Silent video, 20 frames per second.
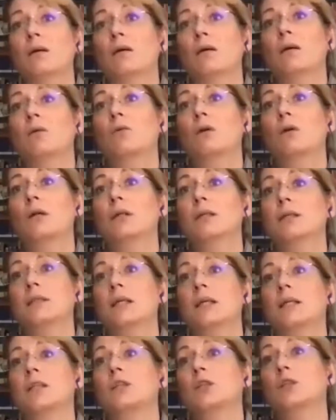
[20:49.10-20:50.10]

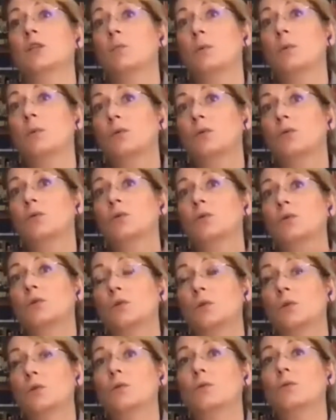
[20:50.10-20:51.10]
organizations, but
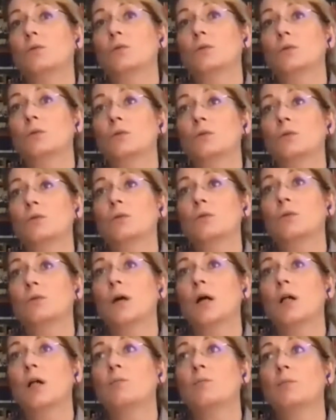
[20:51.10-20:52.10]
also
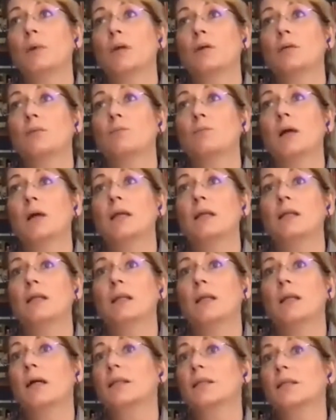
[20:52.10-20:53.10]
helping make the
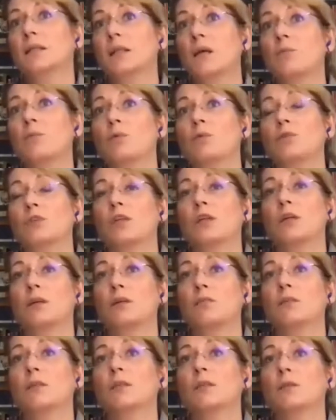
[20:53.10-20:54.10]
landscape of
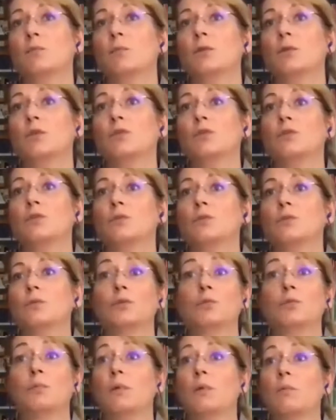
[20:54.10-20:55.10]
sharing visible
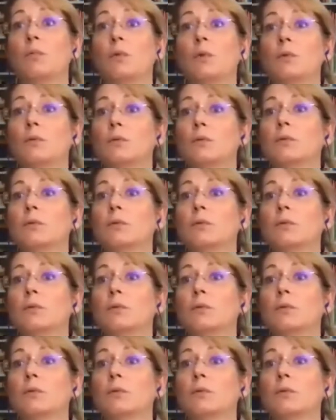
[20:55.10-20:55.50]
to people.